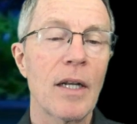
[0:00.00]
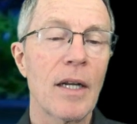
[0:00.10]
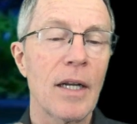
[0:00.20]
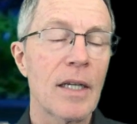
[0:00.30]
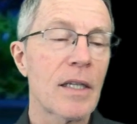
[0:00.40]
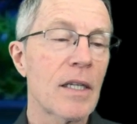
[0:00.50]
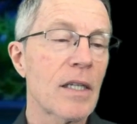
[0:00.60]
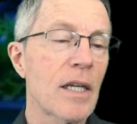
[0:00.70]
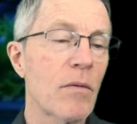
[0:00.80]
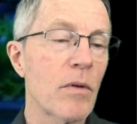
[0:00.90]
uh, as I
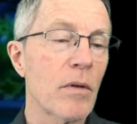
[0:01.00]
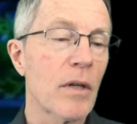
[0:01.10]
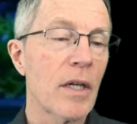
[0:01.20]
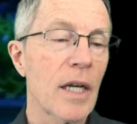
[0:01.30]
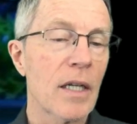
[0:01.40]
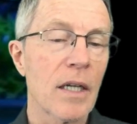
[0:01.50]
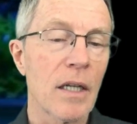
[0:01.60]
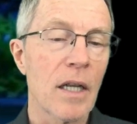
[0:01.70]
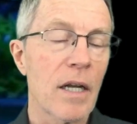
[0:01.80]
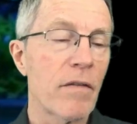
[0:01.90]
said, we're connecting a lot